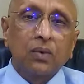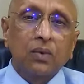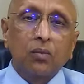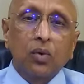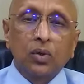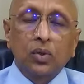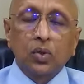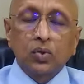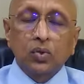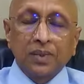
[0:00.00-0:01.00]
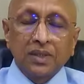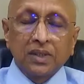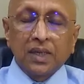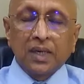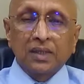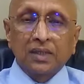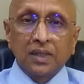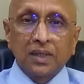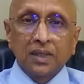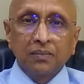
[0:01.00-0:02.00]
one more dose of Digitalis
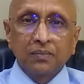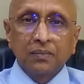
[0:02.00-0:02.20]
30.